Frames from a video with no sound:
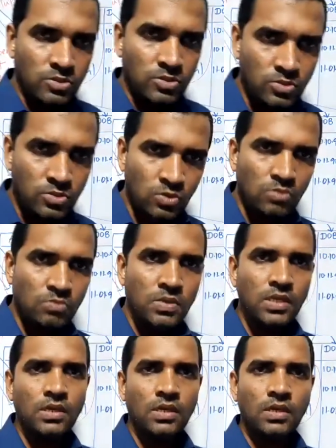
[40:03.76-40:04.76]
should
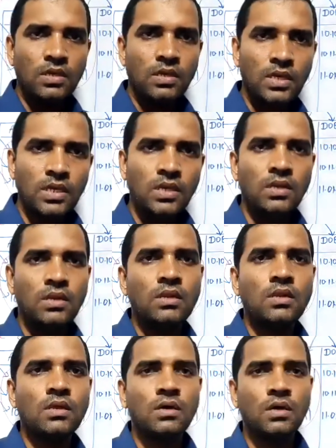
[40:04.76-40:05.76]
be in
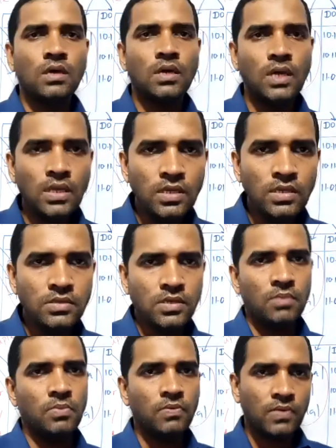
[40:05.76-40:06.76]
any
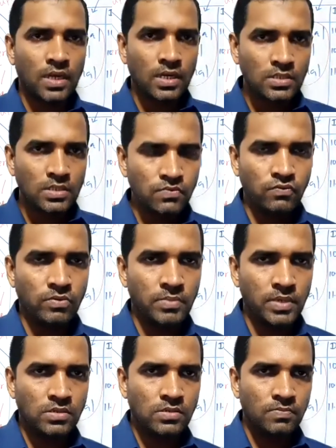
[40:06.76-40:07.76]
type of currency
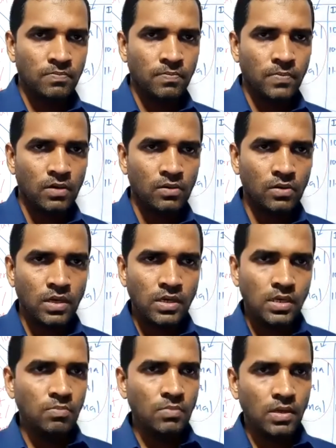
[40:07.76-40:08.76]
format. Okay.
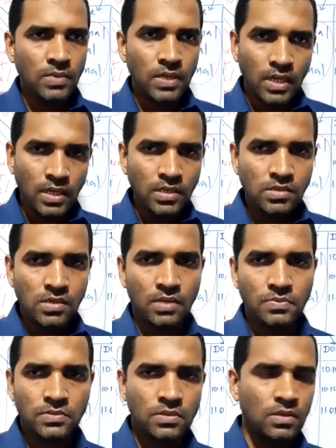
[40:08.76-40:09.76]
It may be any
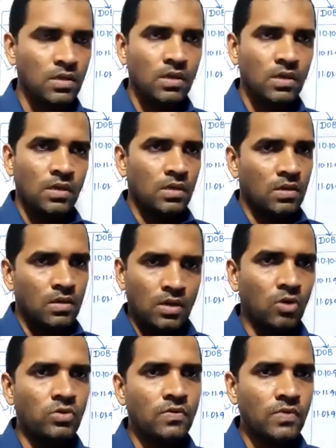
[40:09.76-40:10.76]
types.
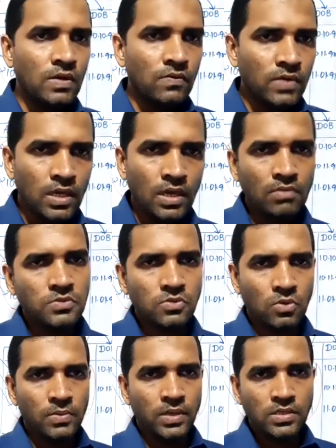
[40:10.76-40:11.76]
Around the world, we have
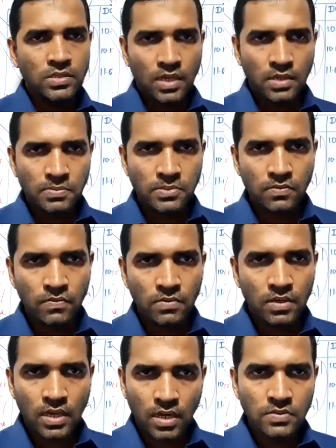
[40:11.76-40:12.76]
so many types of
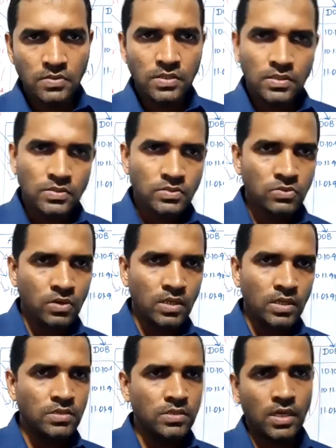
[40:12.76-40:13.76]
currencies. So
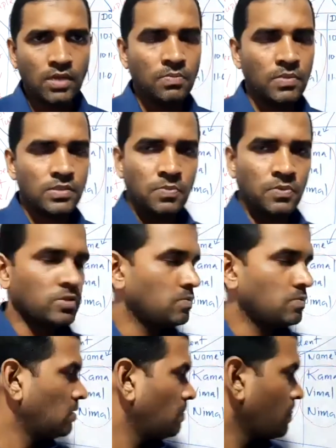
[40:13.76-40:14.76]
any type is possible.